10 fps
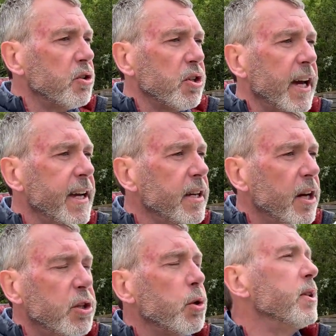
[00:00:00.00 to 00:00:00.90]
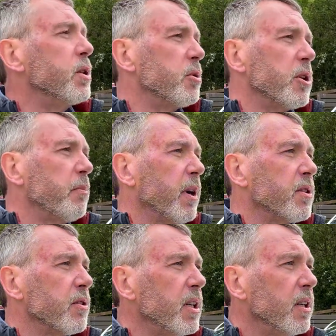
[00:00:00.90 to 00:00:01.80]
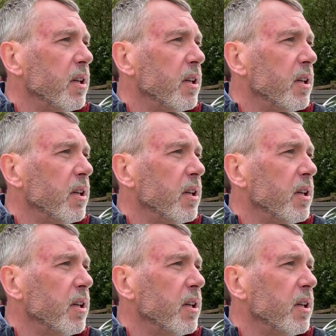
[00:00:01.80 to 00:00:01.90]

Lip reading: say, 20% battery,